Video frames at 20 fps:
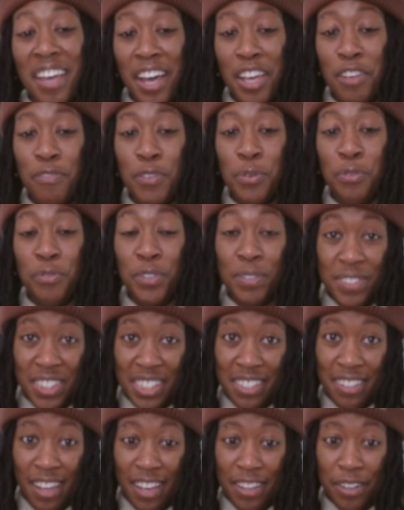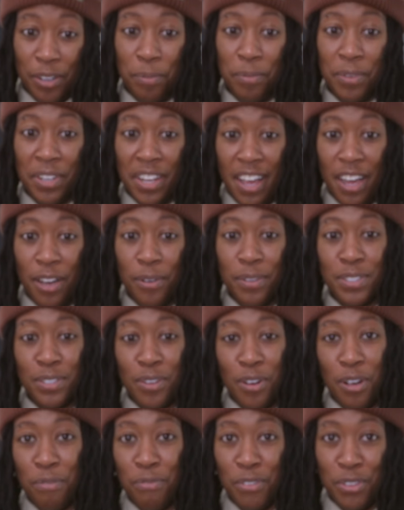iPhone 15 lineup now is
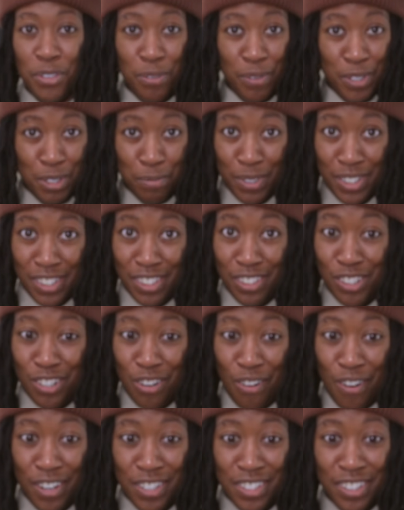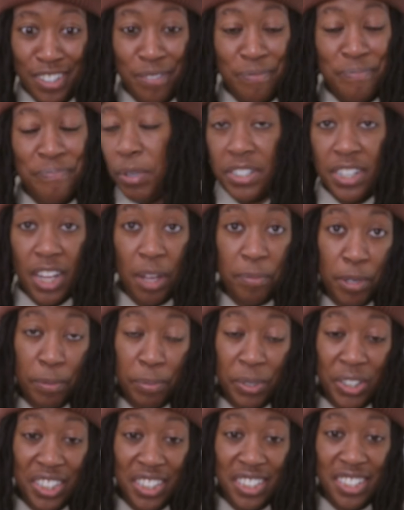offering USB-C charging, which I'm
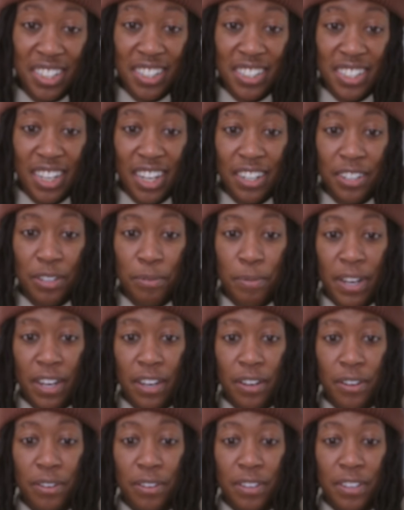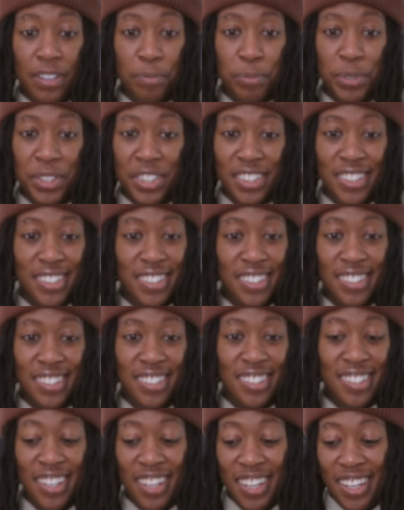completely excited about
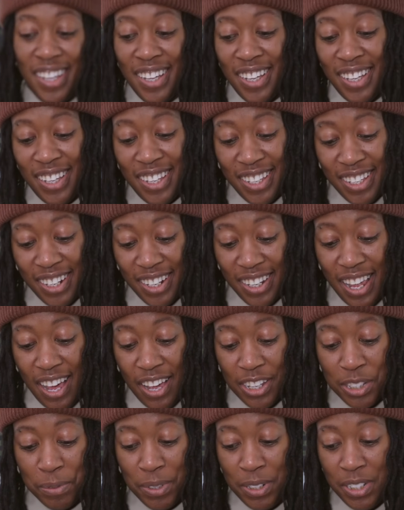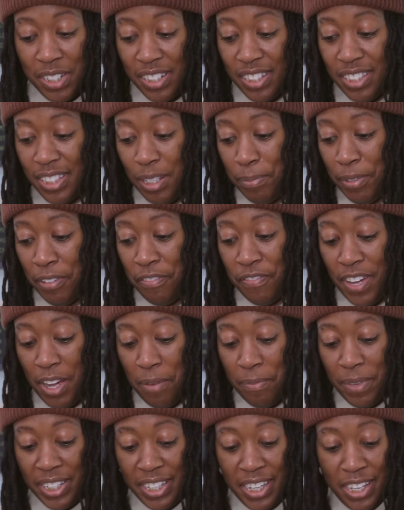because it allows me to just
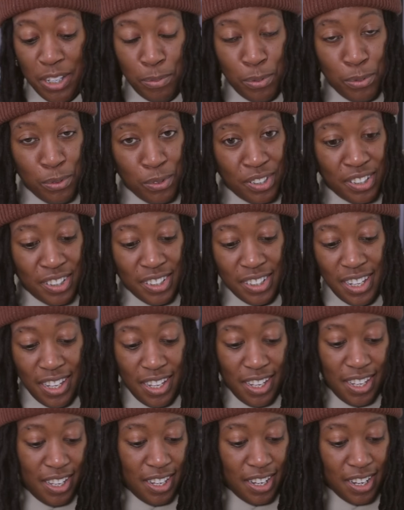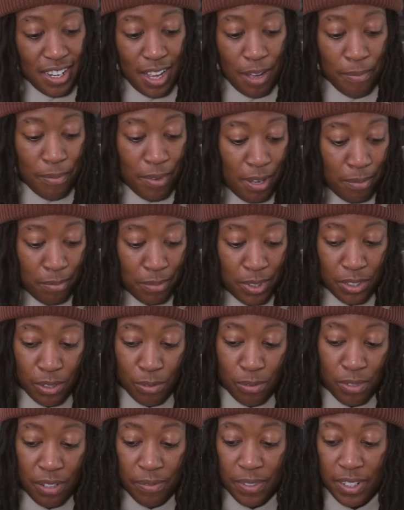simplify my cables, and I'm, I'm
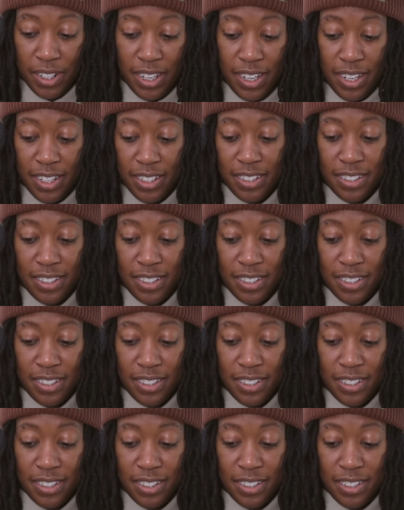so loving that